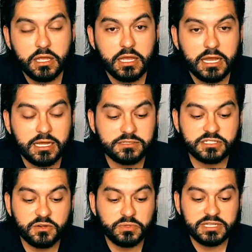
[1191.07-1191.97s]
I'll
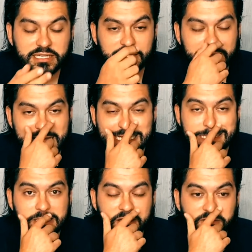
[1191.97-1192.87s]
start with the
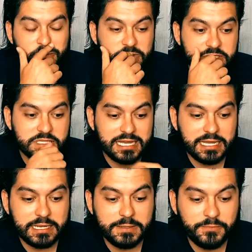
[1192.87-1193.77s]
last first.
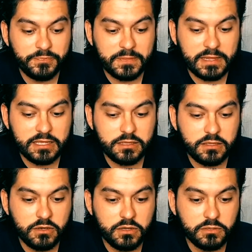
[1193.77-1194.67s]

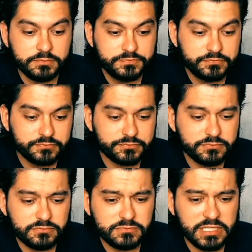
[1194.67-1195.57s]
You know,
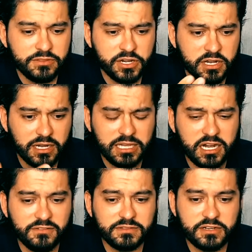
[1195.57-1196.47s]

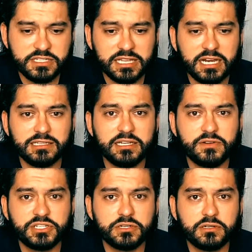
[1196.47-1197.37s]
there's a lot of
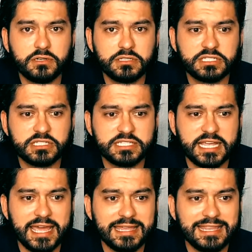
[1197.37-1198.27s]
literature
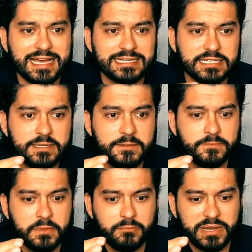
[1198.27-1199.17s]
saying that
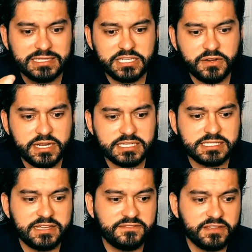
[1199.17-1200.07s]
bacterias, they feed